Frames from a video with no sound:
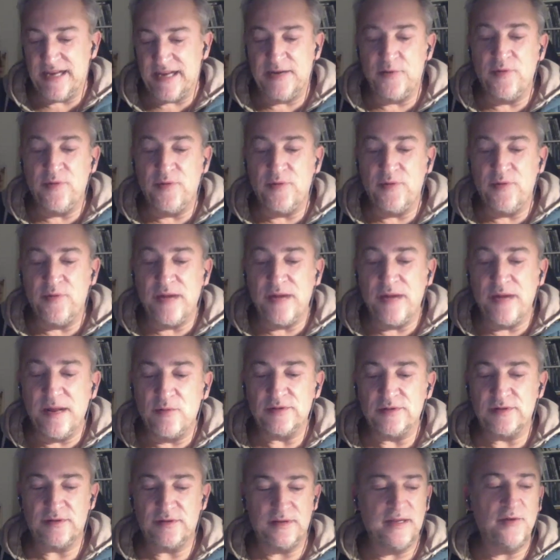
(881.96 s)
he really
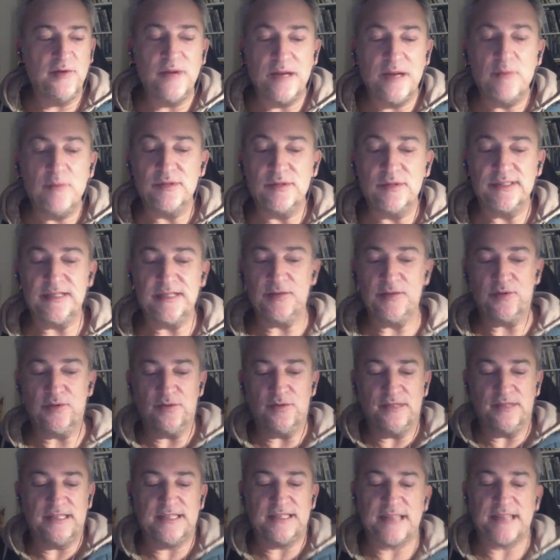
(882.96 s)
wanted
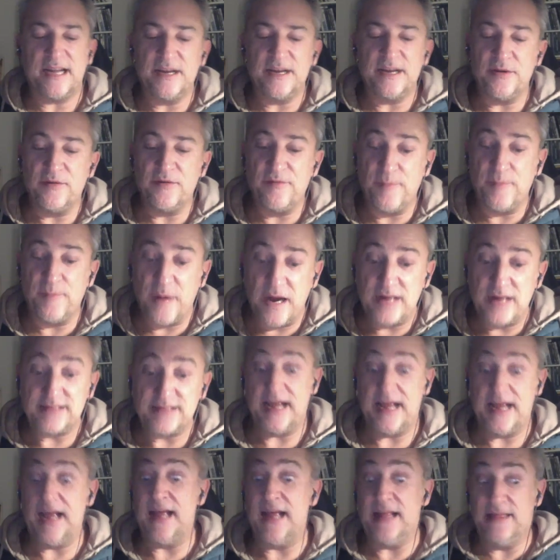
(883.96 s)
to do this kind of
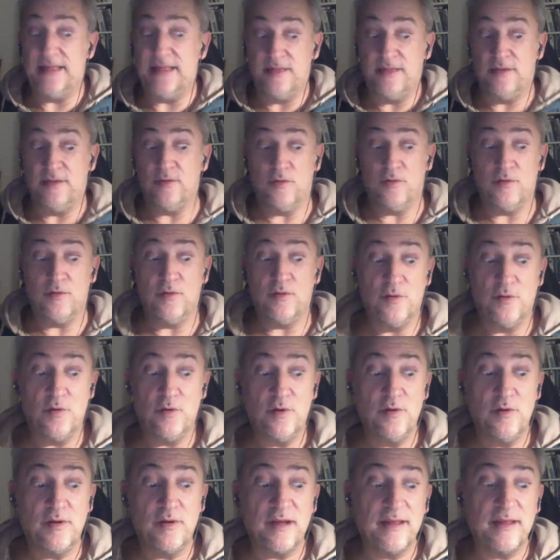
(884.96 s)
part. And the
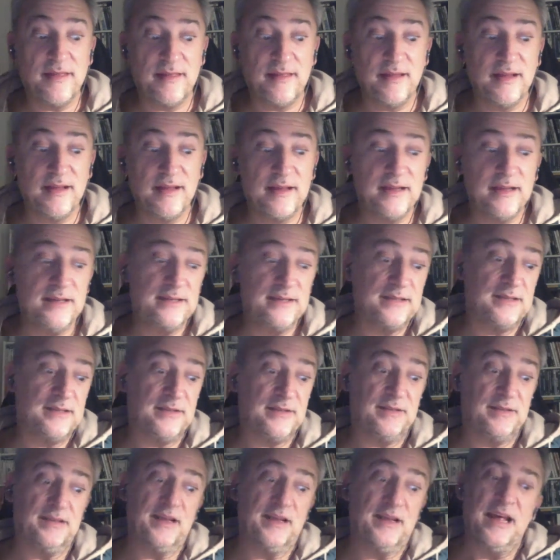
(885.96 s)
lucky thing
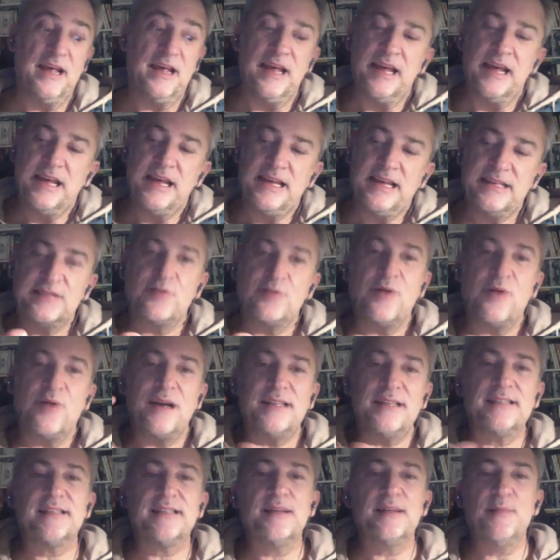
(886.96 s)
is, he's quite
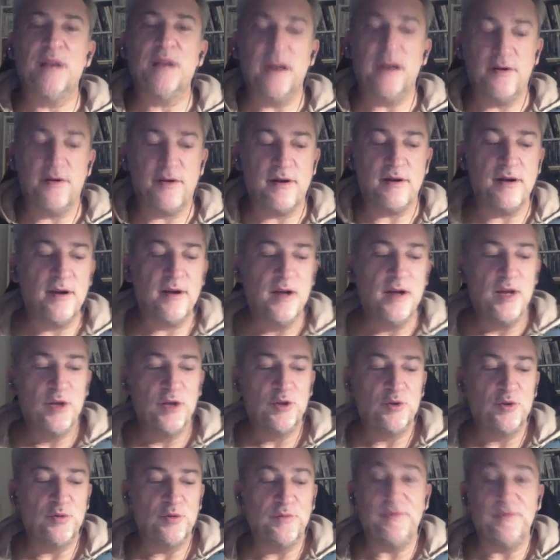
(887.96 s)
similar
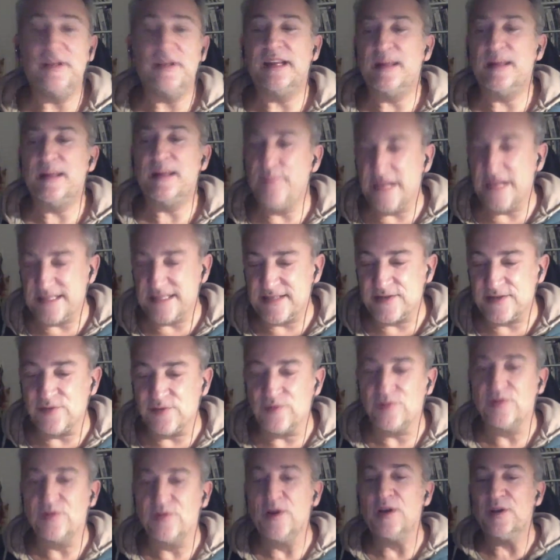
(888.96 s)
to Philippe Besson.